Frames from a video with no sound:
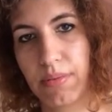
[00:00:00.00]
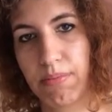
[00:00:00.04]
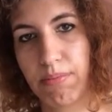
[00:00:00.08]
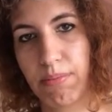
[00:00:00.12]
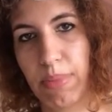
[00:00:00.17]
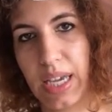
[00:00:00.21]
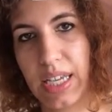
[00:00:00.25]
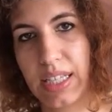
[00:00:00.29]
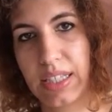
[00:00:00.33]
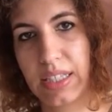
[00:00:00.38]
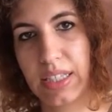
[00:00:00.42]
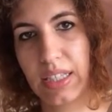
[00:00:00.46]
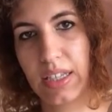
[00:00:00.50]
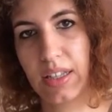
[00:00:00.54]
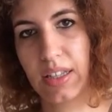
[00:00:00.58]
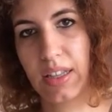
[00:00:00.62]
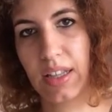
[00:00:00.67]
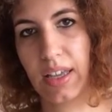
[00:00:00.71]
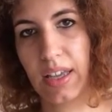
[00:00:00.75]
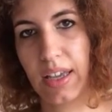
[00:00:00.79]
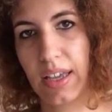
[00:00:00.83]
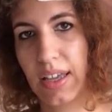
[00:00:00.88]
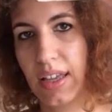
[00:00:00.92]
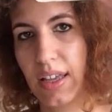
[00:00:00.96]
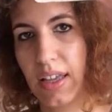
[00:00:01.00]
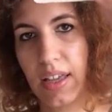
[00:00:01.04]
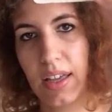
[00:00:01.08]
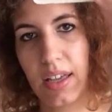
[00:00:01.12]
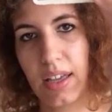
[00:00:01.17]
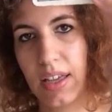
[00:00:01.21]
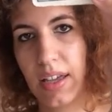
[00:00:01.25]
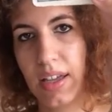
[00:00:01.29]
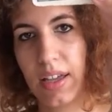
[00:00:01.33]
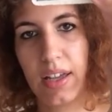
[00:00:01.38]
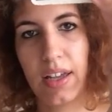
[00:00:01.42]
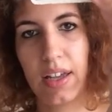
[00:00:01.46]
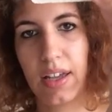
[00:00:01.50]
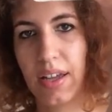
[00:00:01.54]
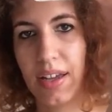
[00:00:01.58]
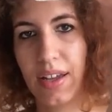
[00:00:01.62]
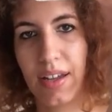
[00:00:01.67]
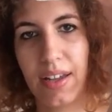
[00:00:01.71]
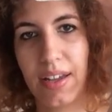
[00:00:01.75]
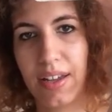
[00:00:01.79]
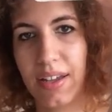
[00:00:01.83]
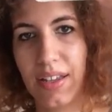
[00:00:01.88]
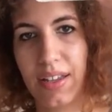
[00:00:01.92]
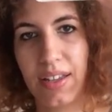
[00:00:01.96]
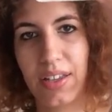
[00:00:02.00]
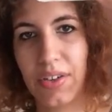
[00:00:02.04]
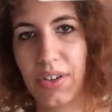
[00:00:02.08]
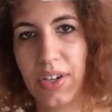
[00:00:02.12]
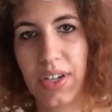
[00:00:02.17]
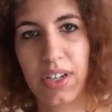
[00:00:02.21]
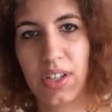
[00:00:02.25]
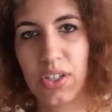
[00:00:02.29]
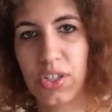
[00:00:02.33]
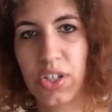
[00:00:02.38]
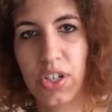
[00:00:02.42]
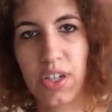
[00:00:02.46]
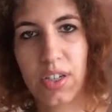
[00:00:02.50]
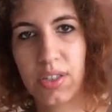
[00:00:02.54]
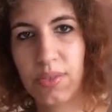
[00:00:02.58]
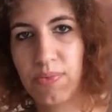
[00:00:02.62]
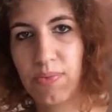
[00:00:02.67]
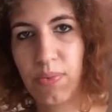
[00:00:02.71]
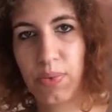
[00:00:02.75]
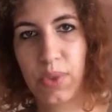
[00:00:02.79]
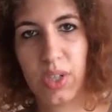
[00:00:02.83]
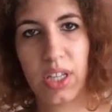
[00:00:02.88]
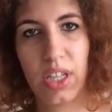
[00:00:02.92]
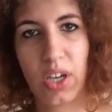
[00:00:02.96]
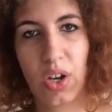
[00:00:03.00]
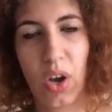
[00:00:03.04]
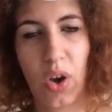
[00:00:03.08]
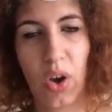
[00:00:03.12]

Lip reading: basically. You're going to turn really